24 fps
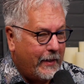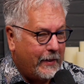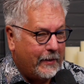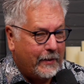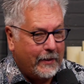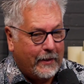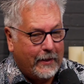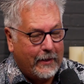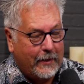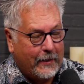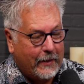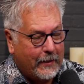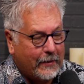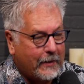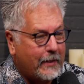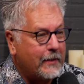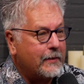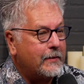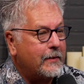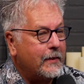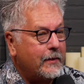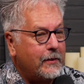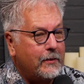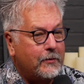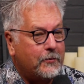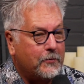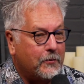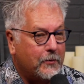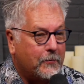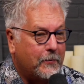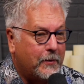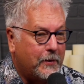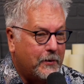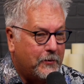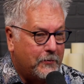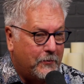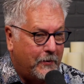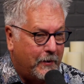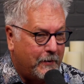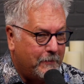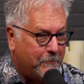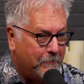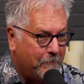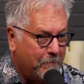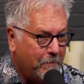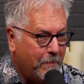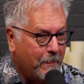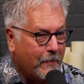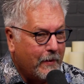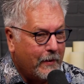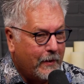and continue doing what you're doing.